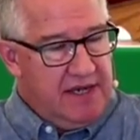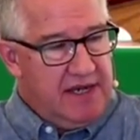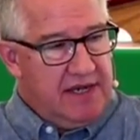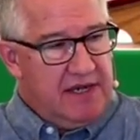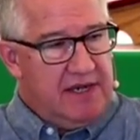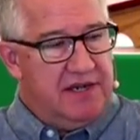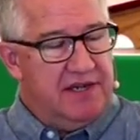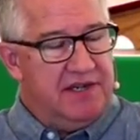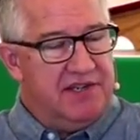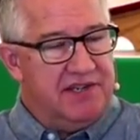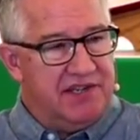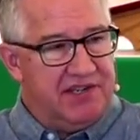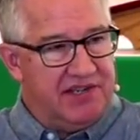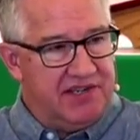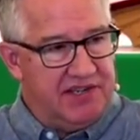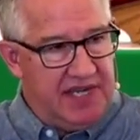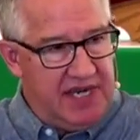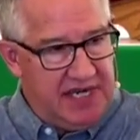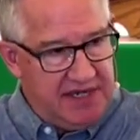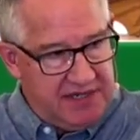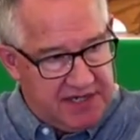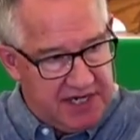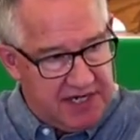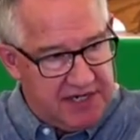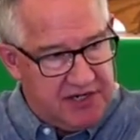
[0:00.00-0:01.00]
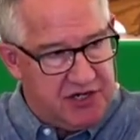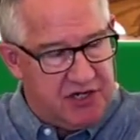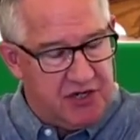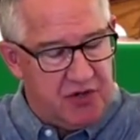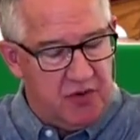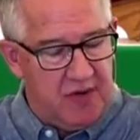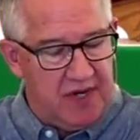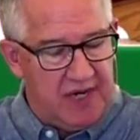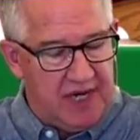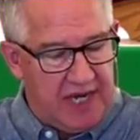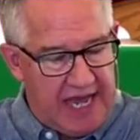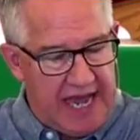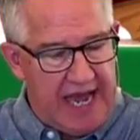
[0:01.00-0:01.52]
consented
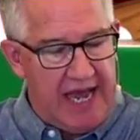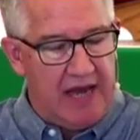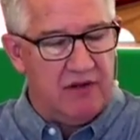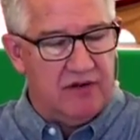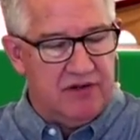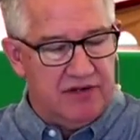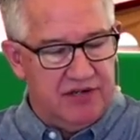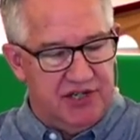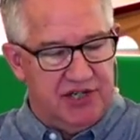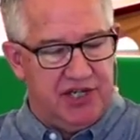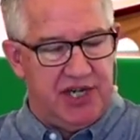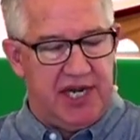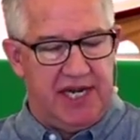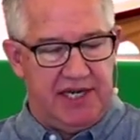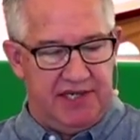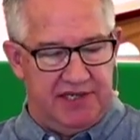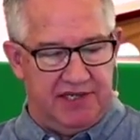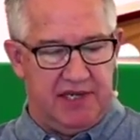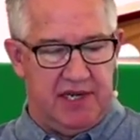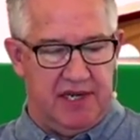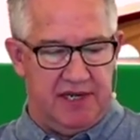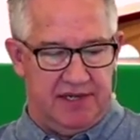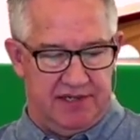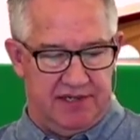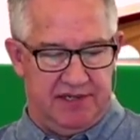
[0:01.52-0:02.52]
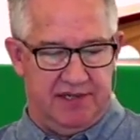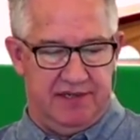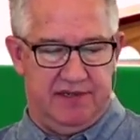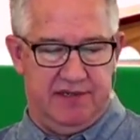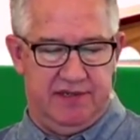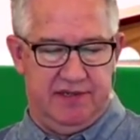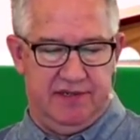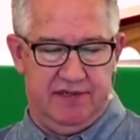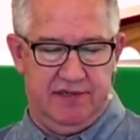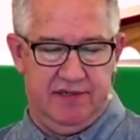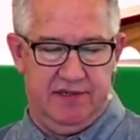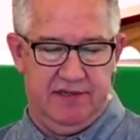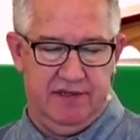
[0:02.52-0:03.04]
to allow
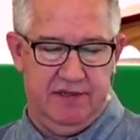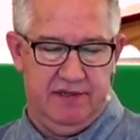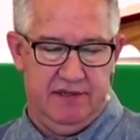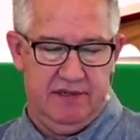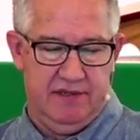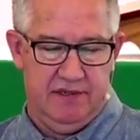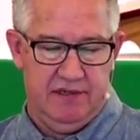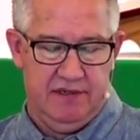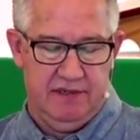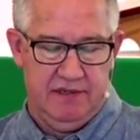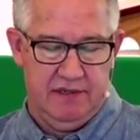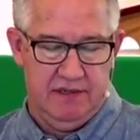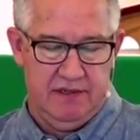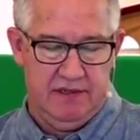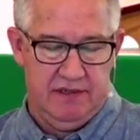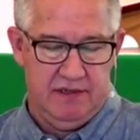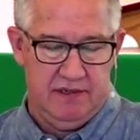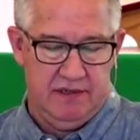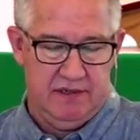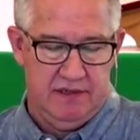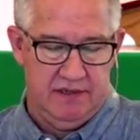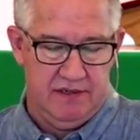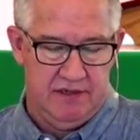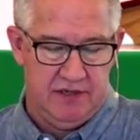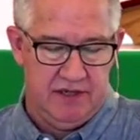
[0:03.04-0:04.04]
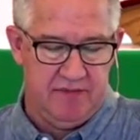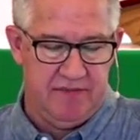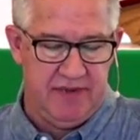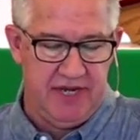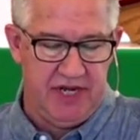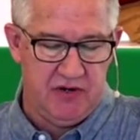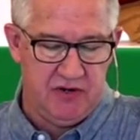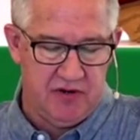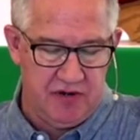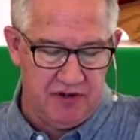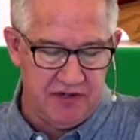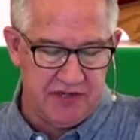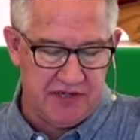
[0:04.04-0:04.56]
Jesus to be
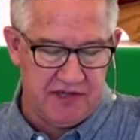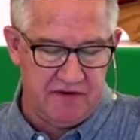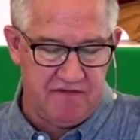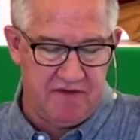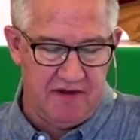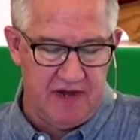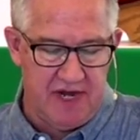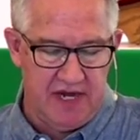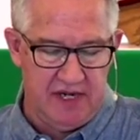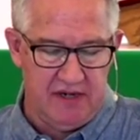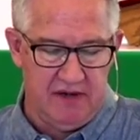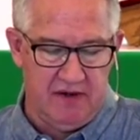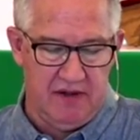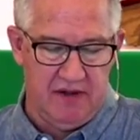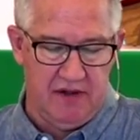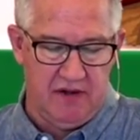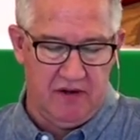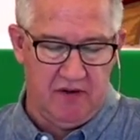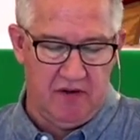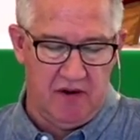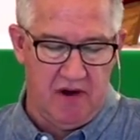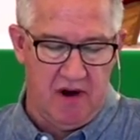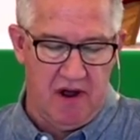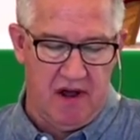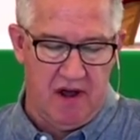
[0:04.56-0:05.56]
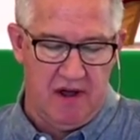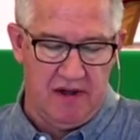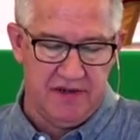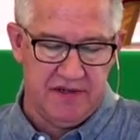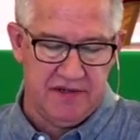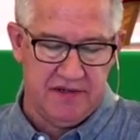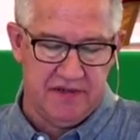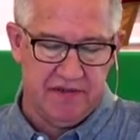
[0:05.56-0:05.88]
crucified on the cross.